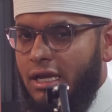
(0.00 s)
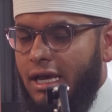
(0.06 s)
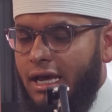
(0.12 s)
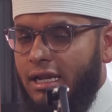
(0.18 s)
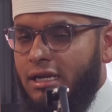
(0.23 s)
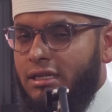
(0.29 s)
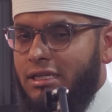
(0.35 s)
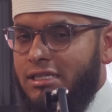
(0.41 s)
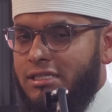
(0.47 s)

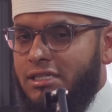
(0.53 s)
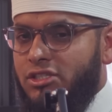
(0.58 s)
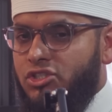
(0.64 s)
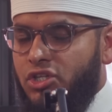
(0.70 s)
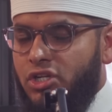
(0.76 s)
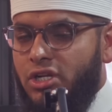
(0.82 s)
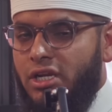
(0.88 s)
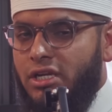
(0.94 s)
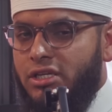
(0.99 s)
And a
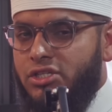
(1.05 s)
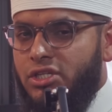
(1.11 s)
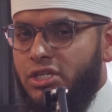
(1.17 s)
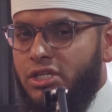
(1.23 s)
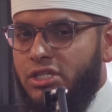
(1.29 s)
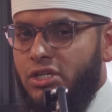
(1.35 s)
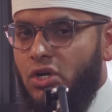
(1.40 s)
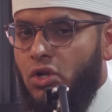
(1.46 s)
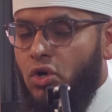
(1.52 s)

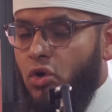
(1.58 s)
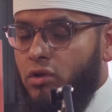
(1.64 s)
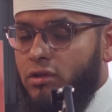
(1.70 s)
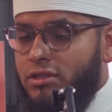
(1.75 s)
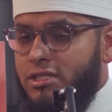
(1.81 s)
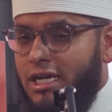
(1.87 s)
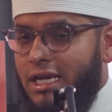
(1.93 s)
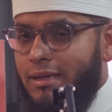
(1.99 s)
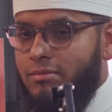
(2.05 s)
lot of the
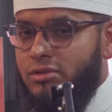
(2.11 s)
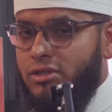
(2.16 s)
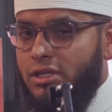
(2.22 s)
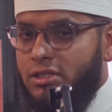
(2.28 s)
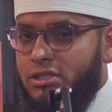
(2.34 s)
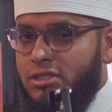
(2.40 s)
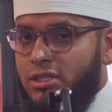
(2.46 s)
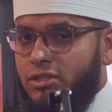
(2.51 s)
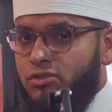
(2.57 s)
times
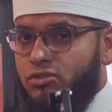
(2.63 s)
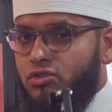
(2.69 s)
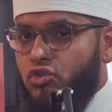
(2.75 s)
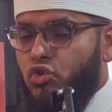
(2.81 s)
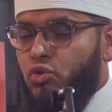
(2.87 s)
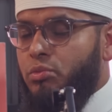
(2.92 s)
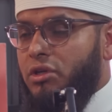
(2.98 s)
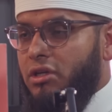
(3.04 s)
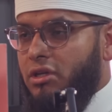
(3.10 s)
it's
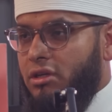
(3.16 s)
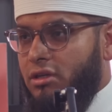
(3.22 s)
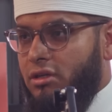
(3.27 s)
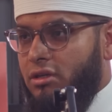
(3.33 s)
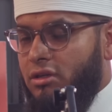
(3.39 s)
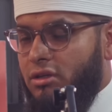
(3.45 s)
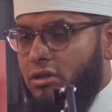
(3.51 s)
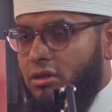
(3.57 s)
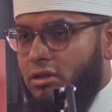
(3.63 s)
assuming
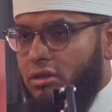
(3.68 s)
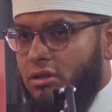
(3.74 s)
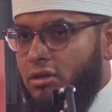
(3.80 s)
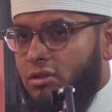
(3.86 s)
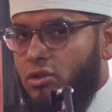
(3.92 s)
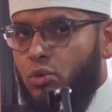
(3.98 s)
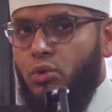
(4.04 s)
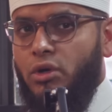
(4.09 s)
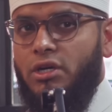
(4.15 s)

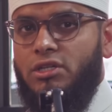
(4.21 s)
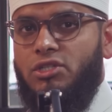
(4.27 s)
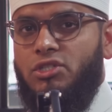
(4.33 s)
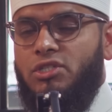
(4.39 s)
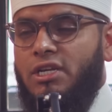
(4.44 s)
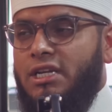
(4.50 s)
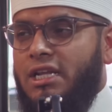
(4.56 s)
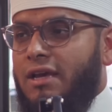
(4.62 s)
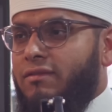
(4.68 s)
the worst
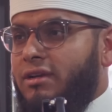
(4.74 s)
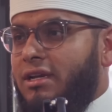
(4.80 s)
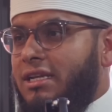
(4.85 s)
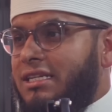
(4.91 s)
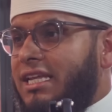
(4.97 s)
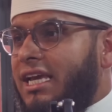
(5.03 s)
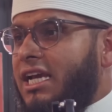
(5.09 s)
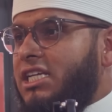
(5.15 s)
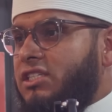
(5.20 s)
and having a
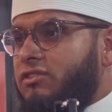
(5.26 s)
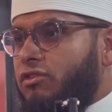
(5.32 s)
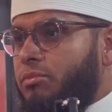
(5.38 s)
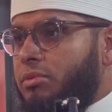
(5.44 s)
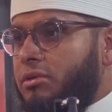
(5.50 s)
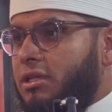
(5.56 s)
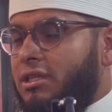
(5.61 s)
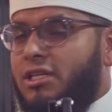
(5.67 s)
negative opinion.